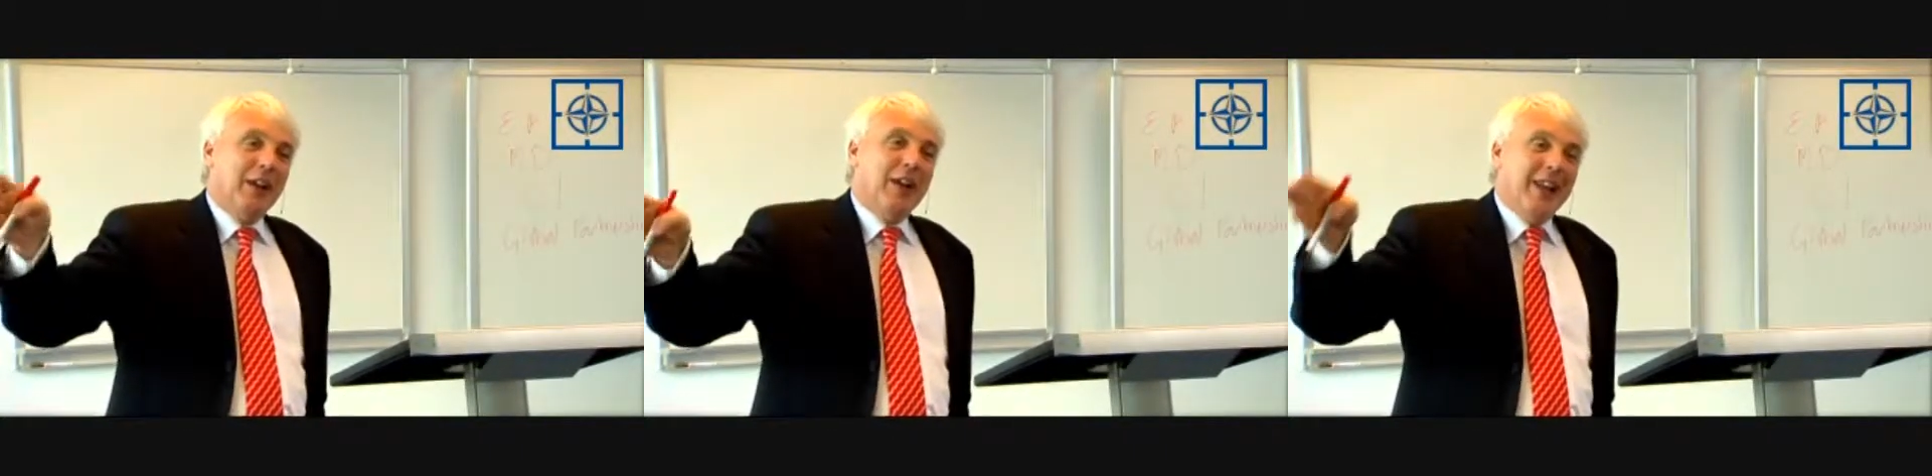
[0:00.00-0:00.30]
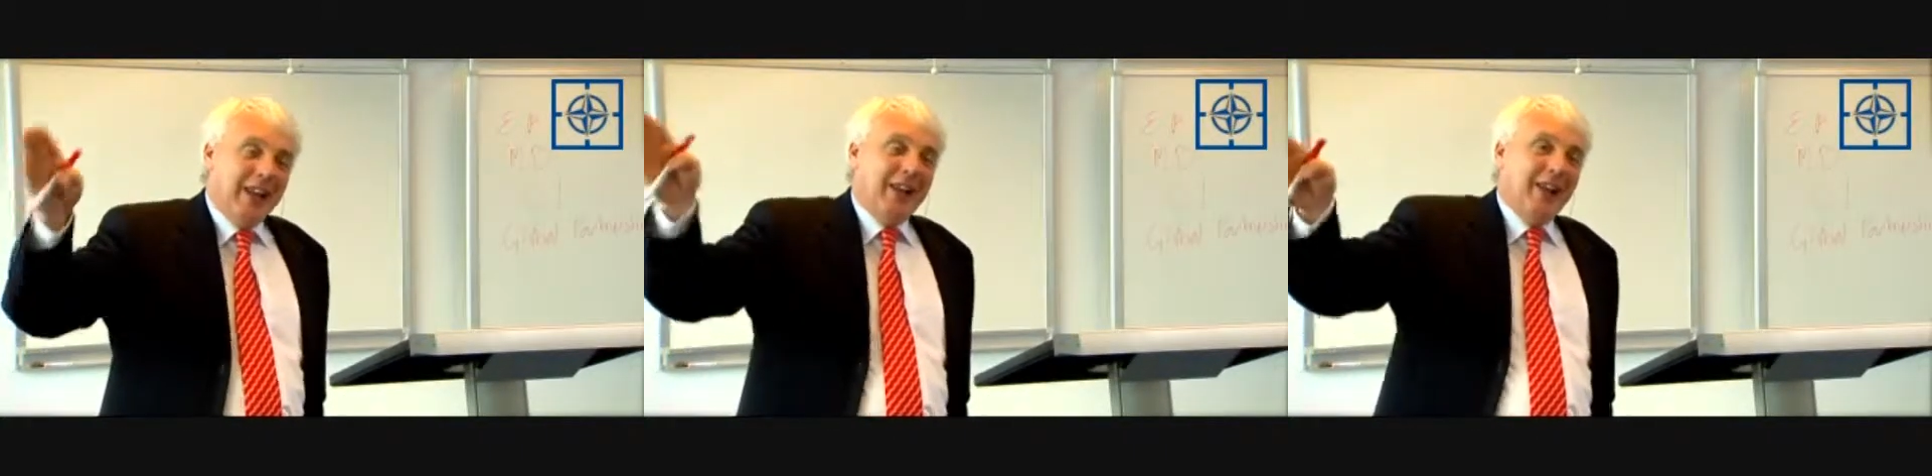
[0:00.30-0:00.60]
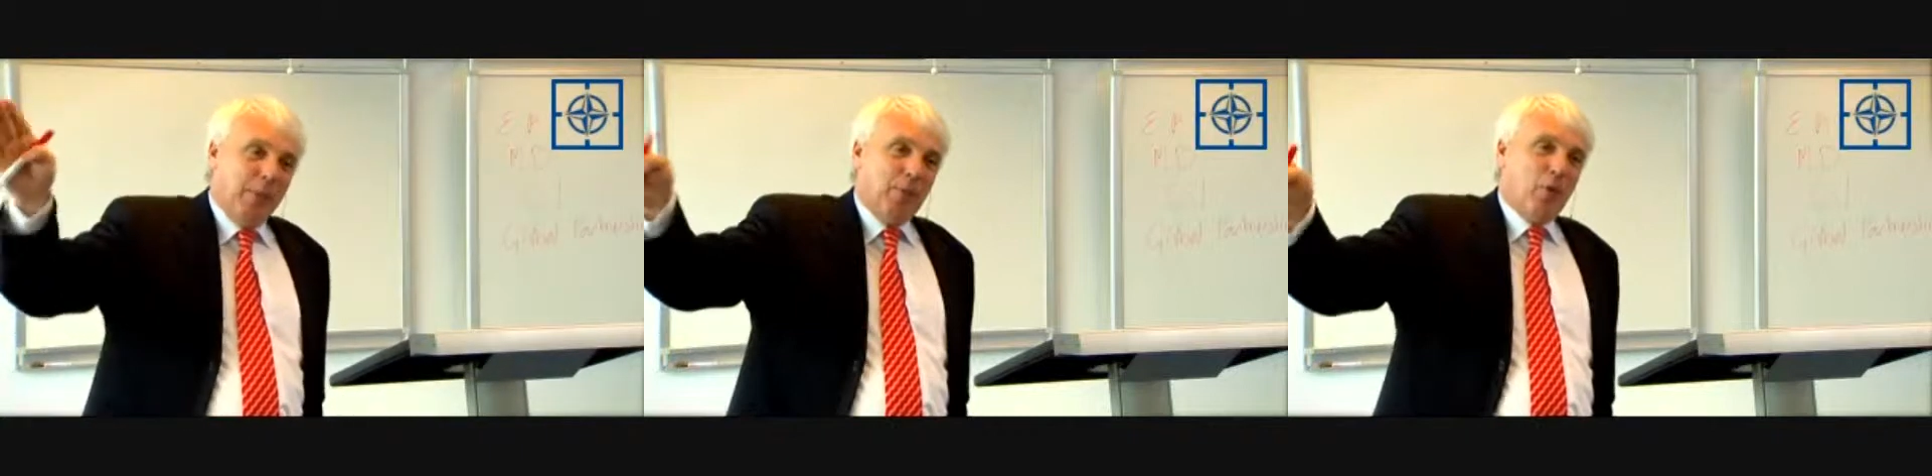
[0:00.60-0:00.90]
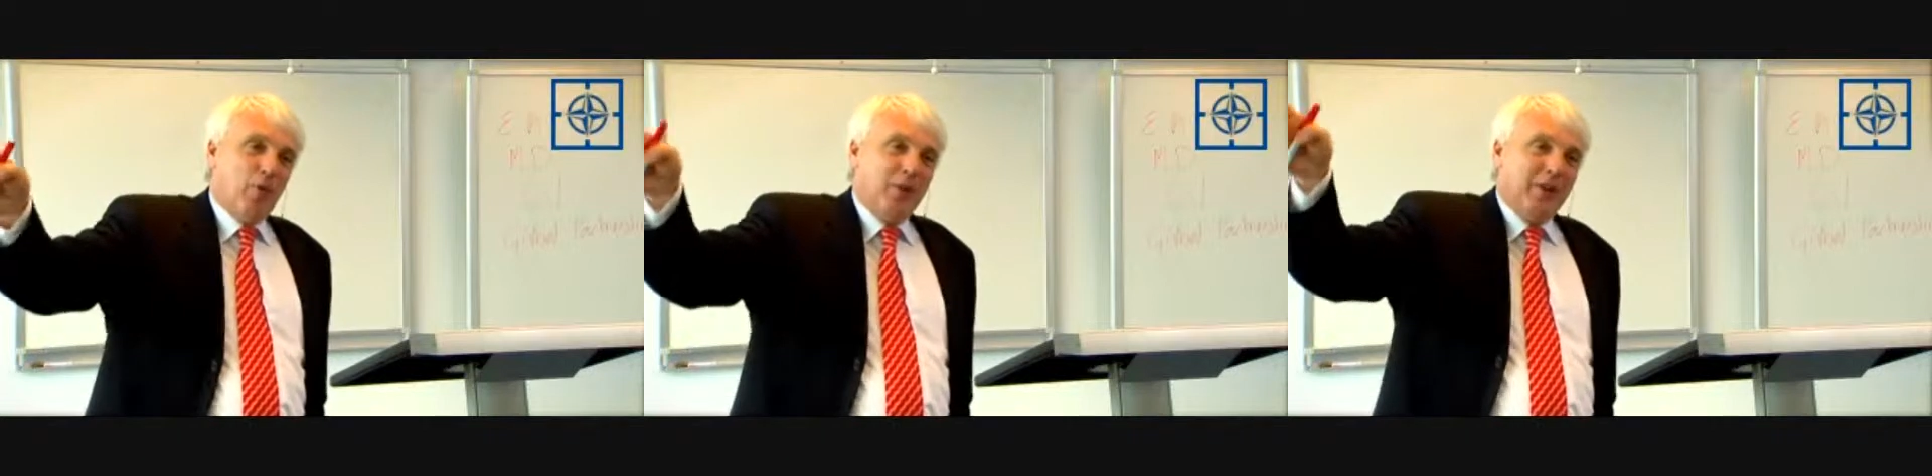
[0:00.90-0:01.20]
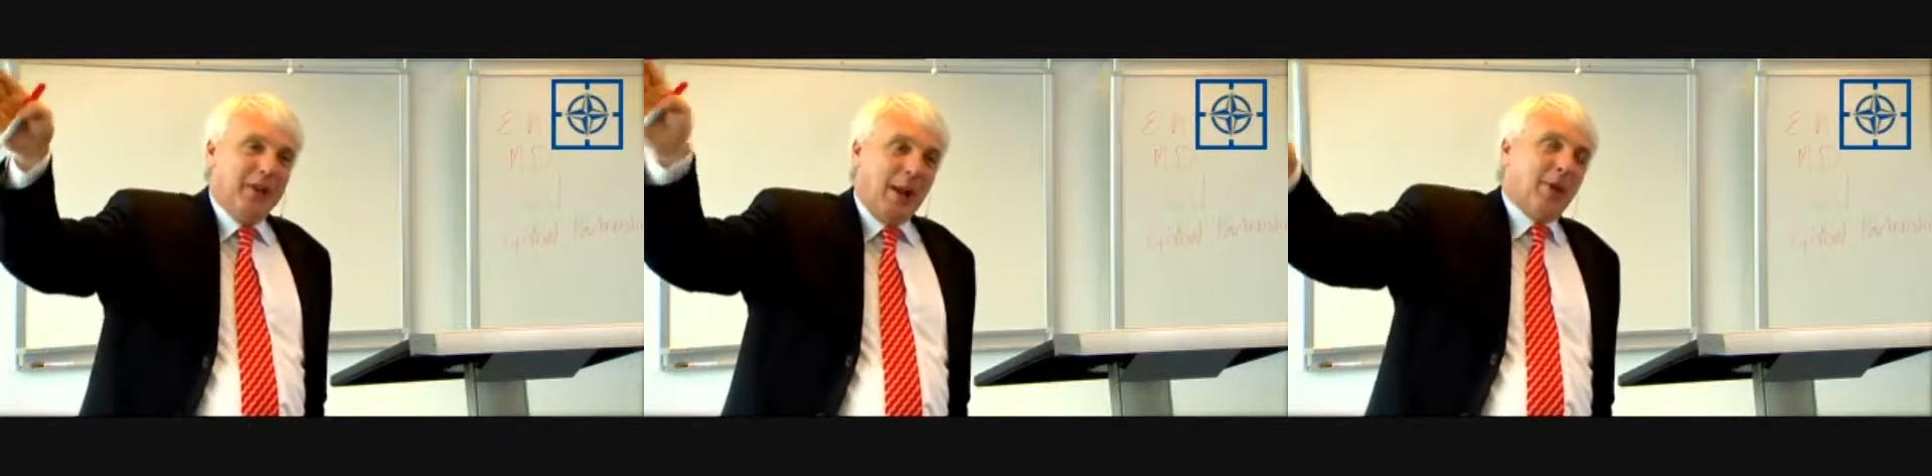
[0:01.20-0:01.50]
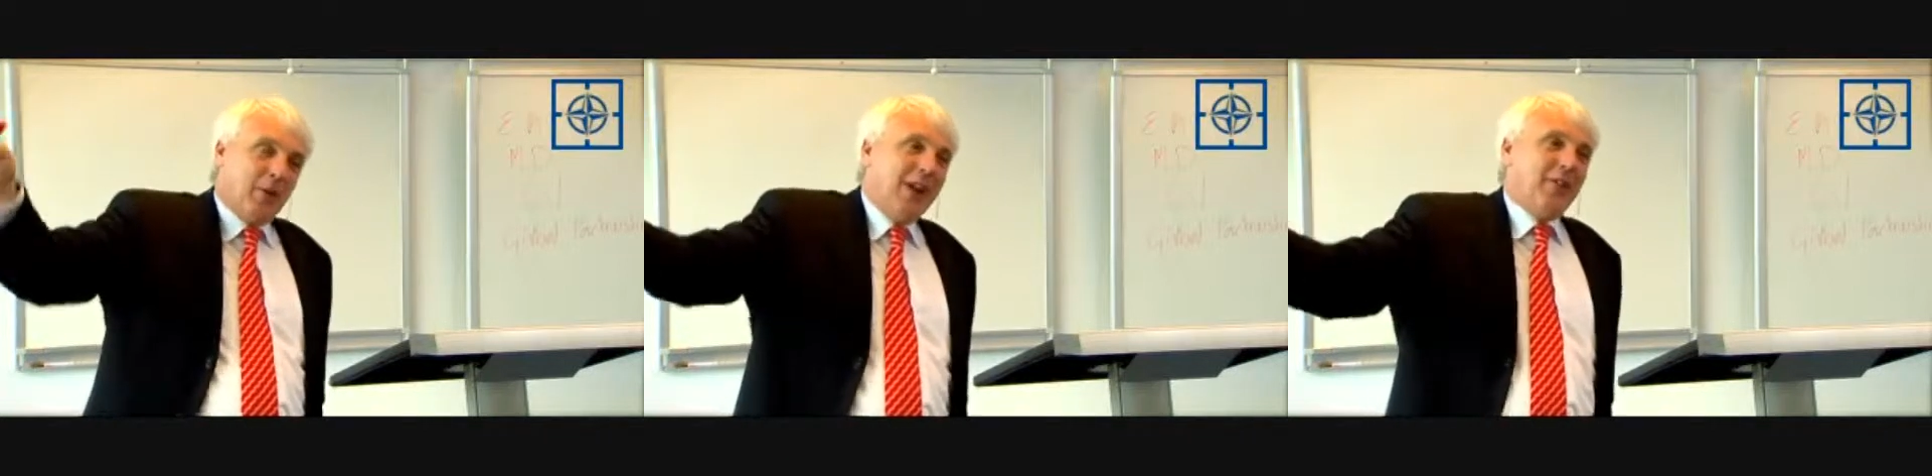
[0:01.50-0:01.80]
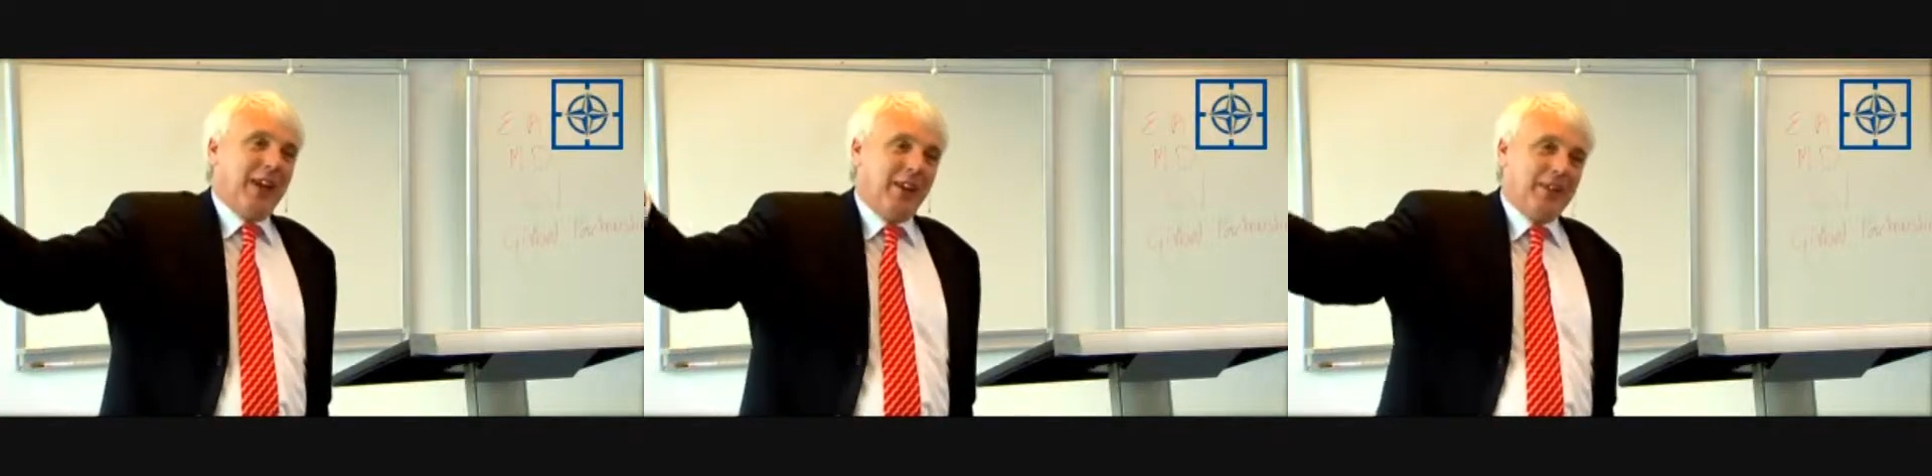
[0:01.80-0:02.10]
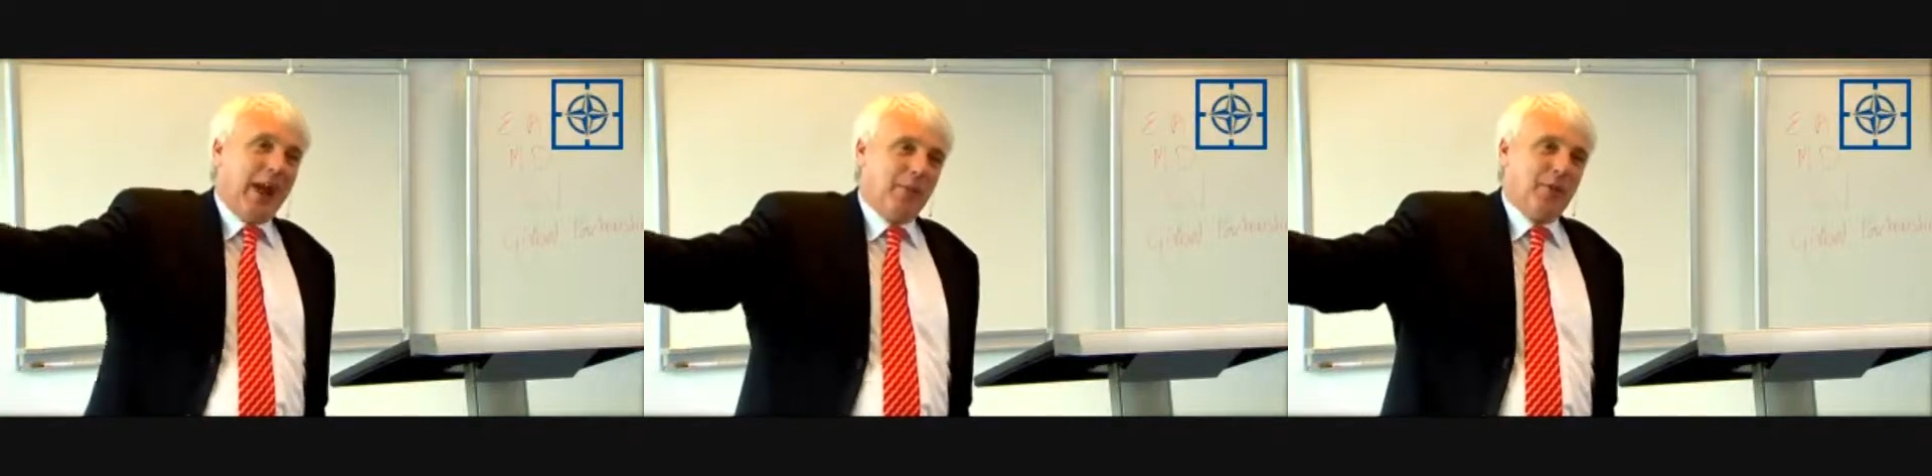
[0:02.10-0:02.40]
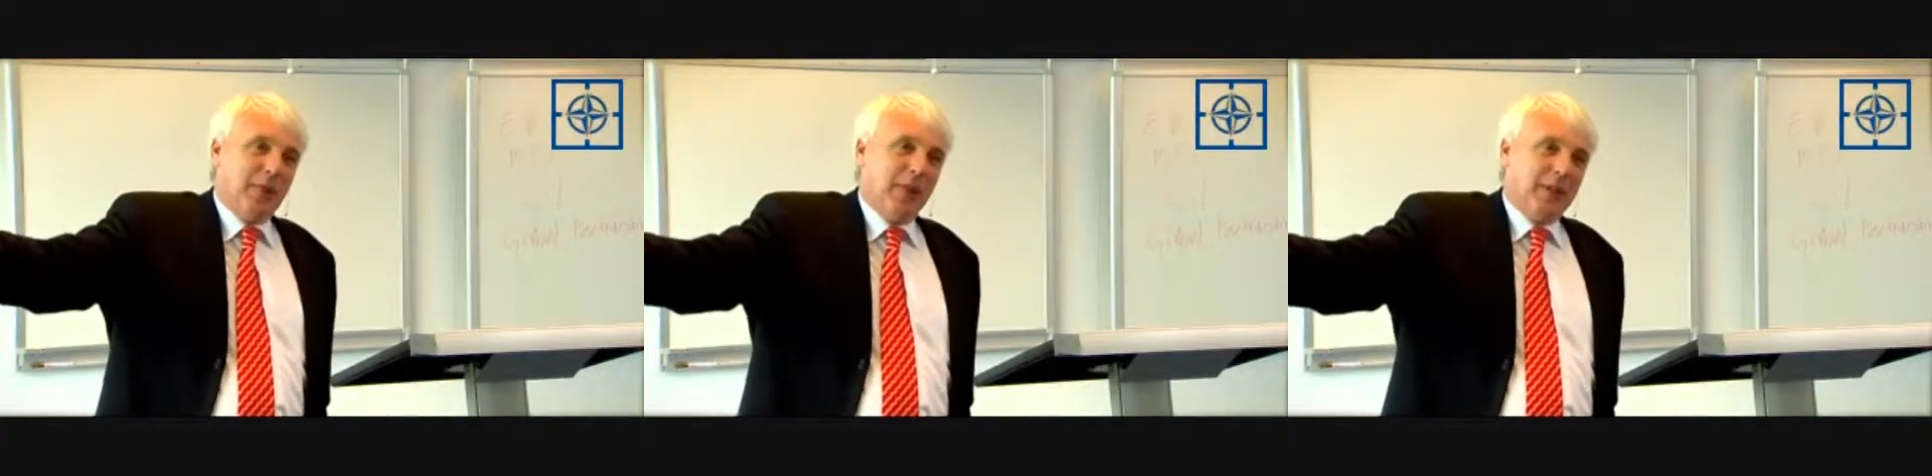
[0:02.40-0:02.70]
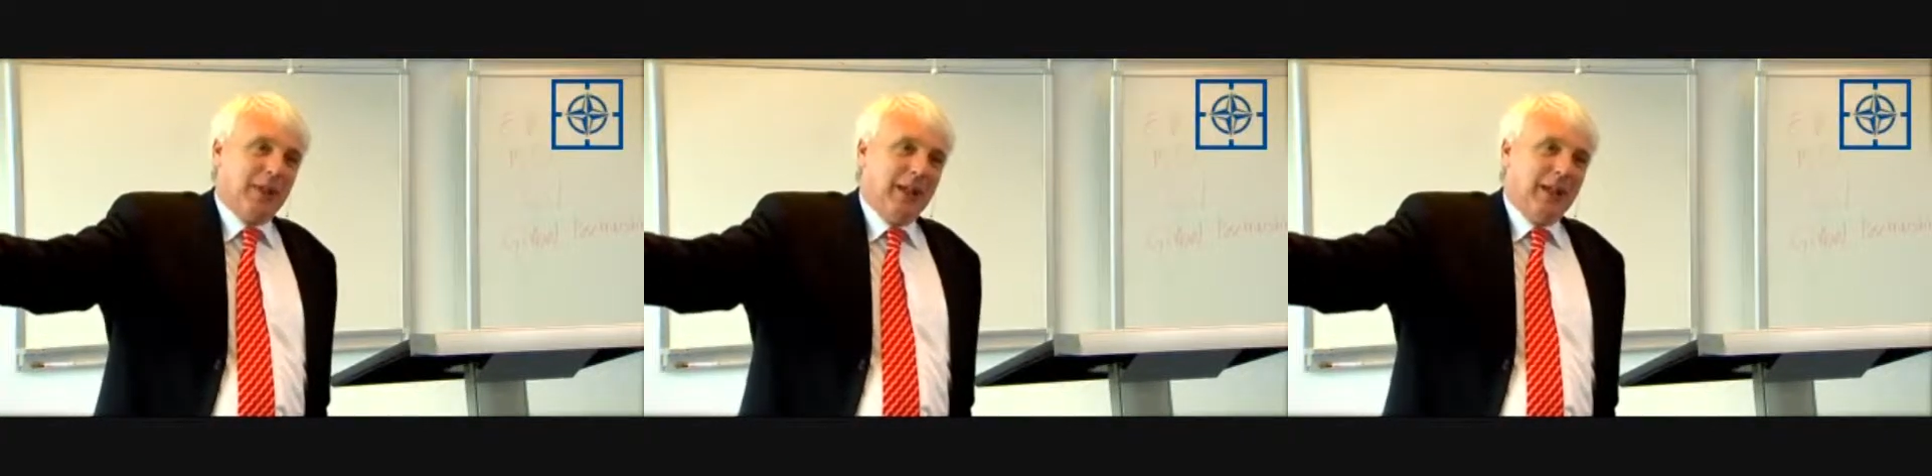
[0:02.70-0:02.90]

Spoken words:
liberal democratic establishment